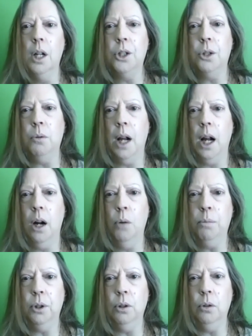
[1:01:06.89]
to help
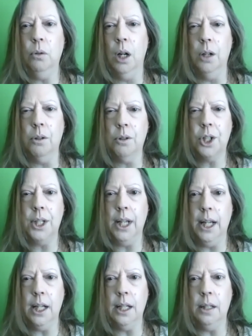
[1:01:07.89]
you
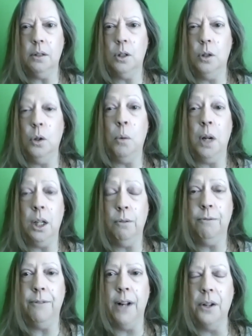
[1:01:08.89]
understand the way you
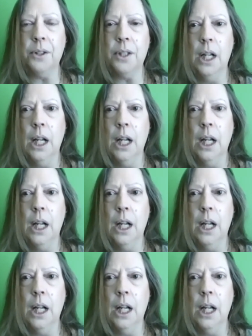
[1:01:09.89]
felt.